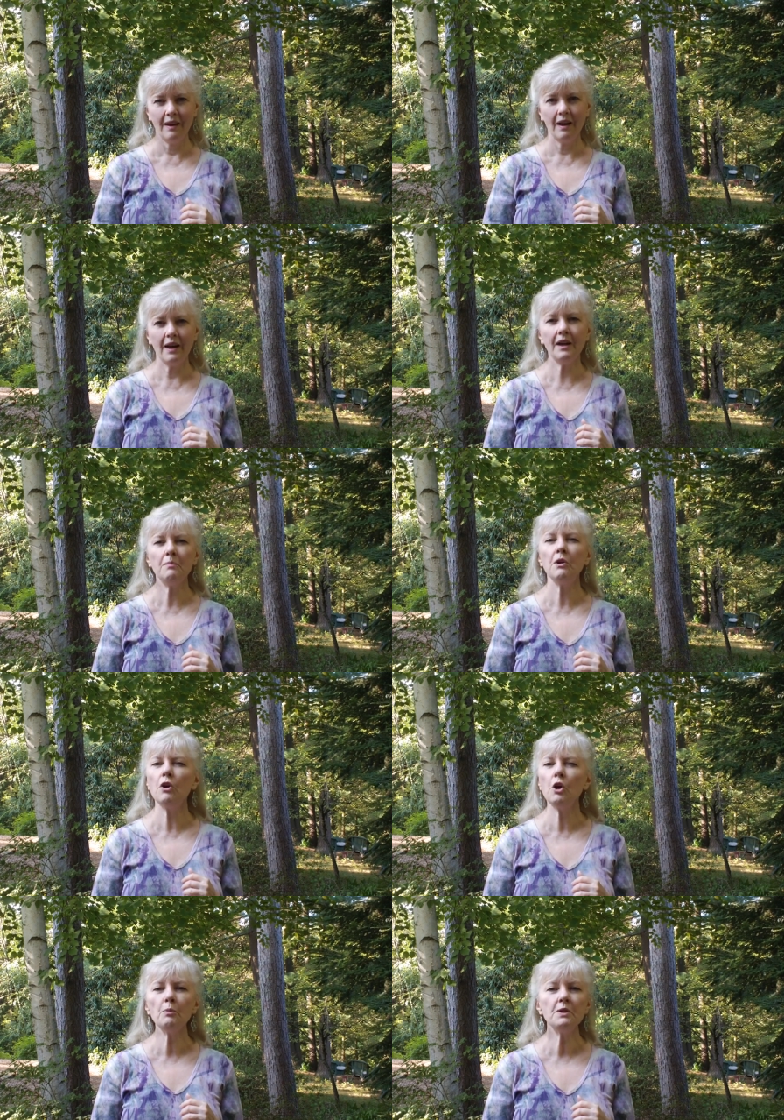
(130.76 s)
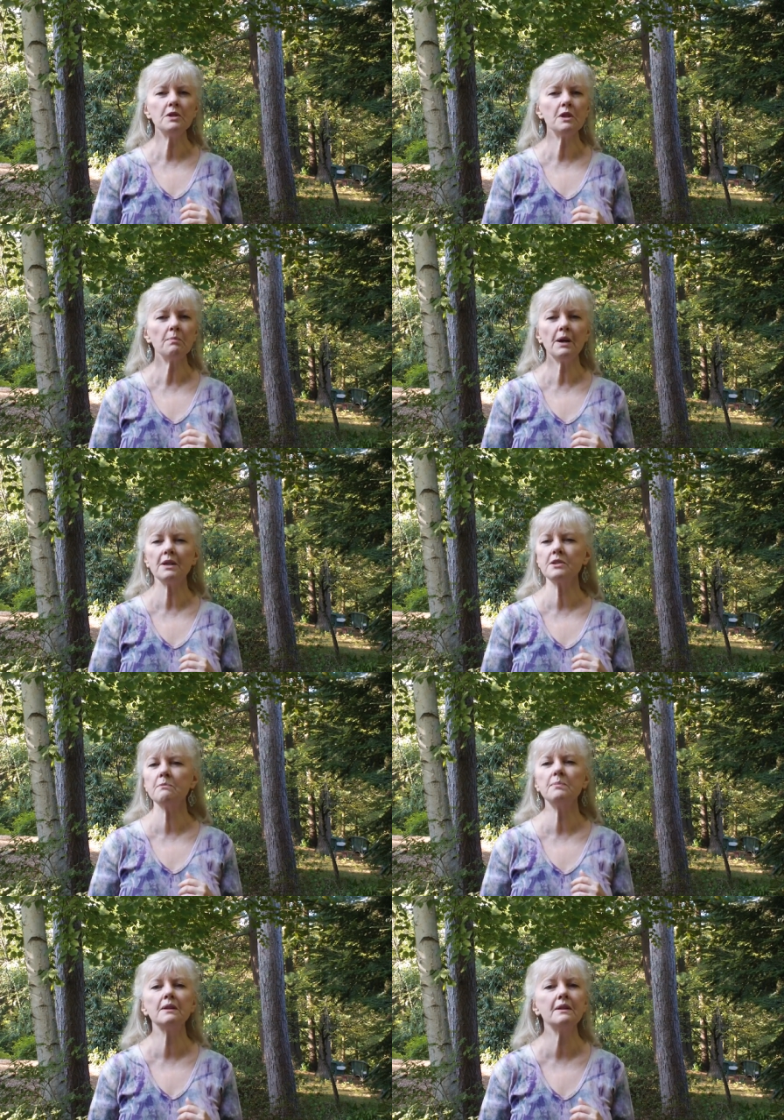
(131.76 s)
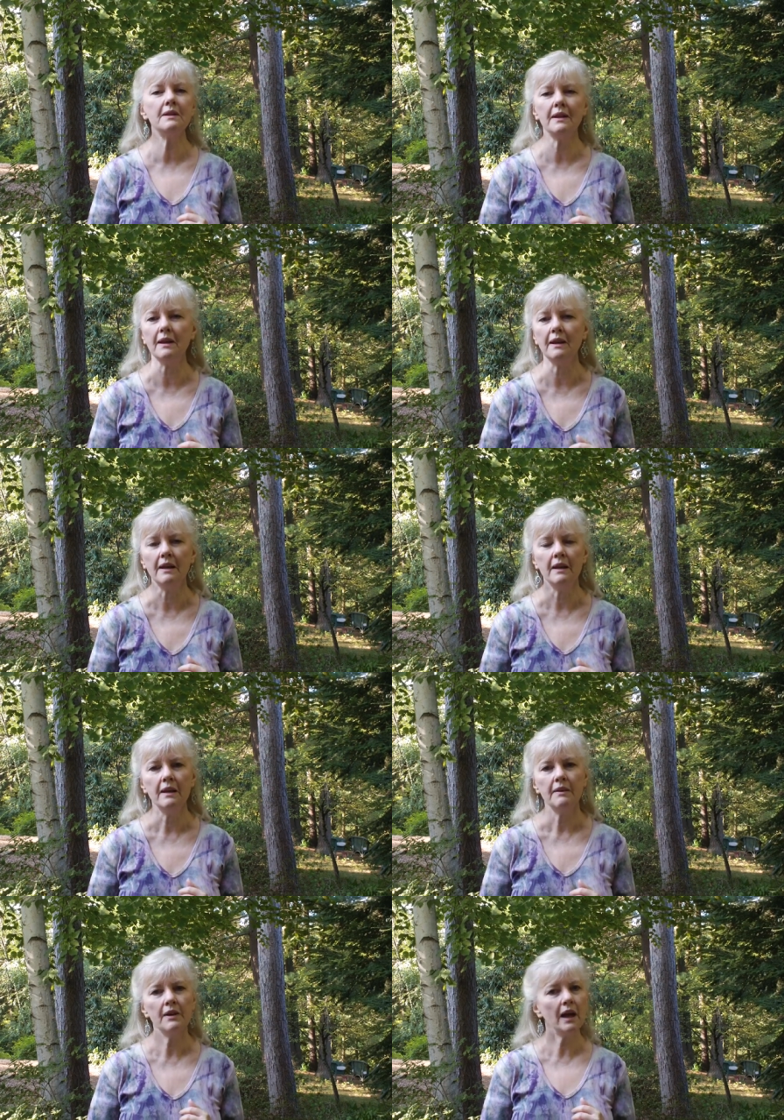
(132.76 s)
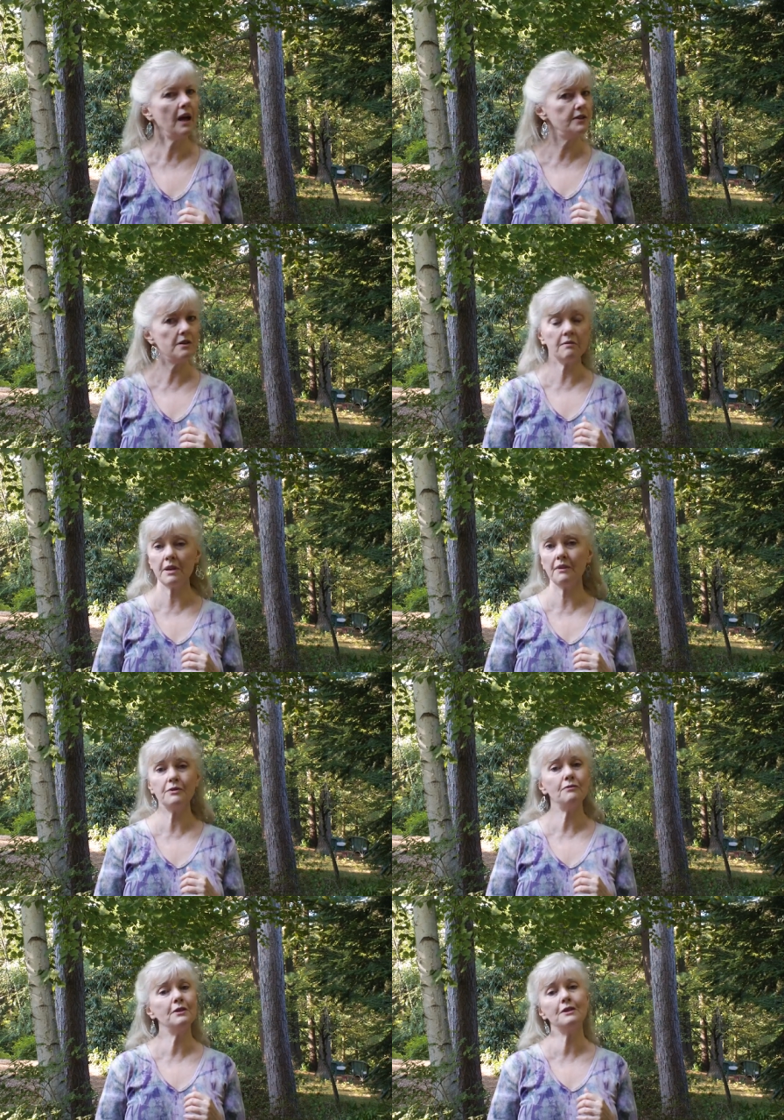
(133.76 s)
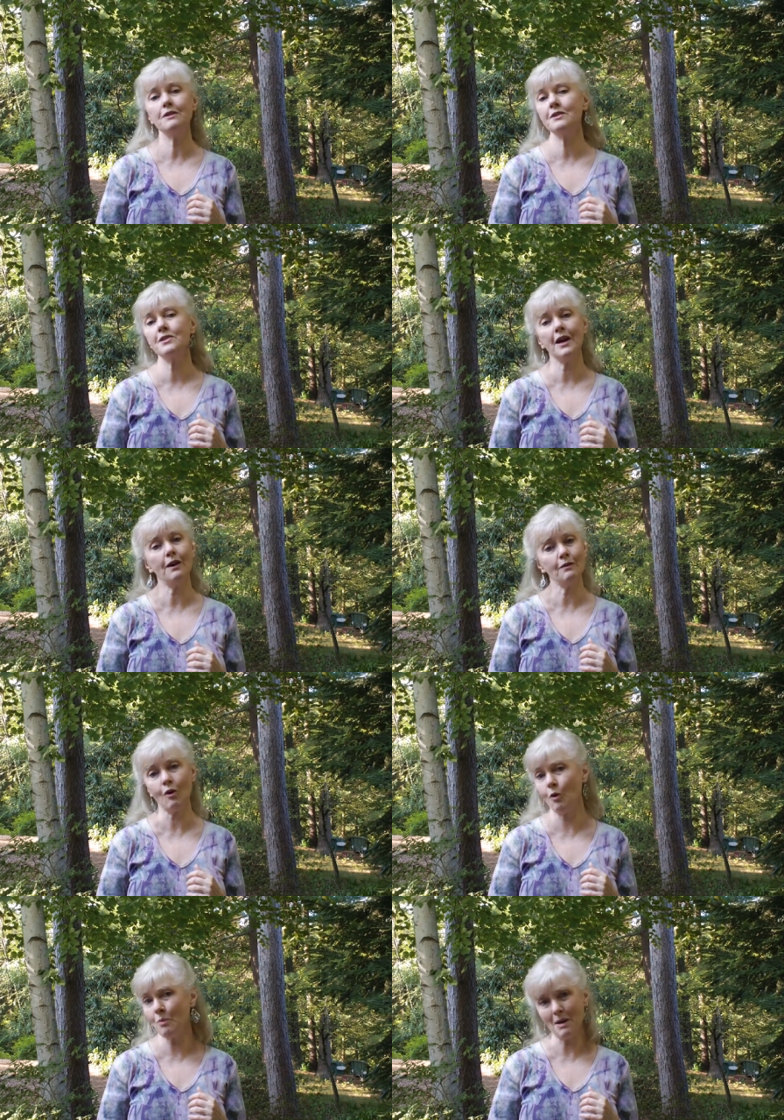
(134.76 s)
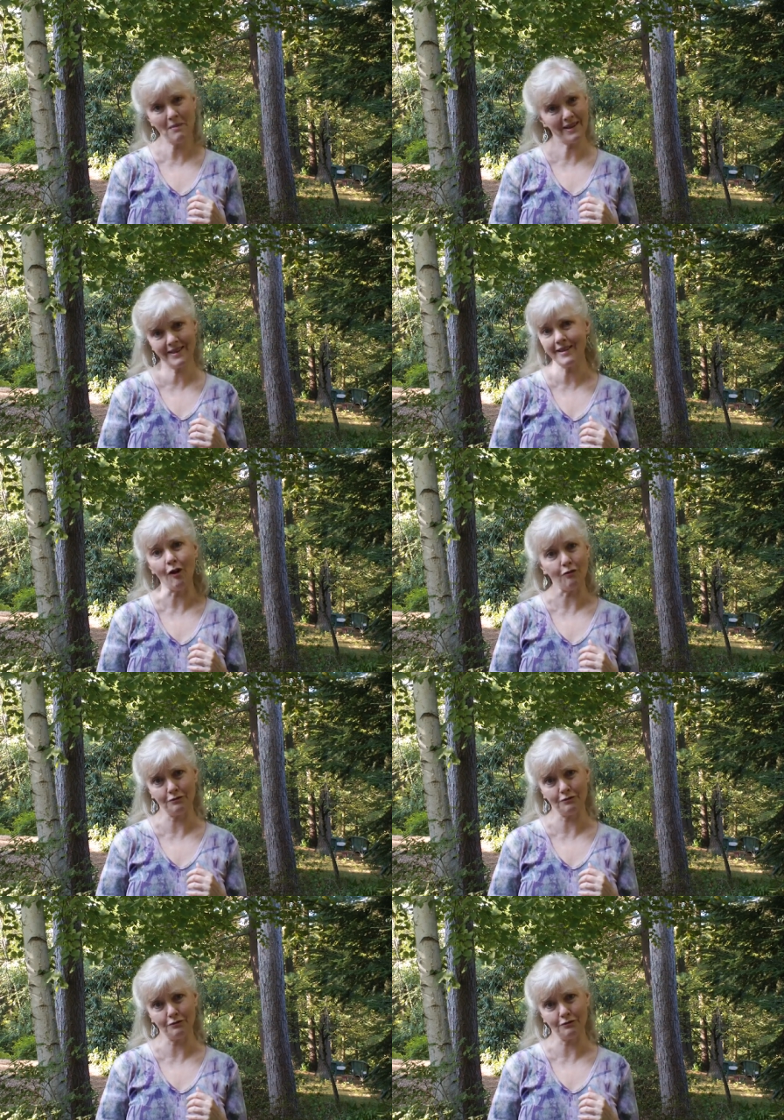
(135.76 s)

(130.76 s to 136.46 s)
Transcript: I am open to the possibility that I don't have to figure this out all by myself.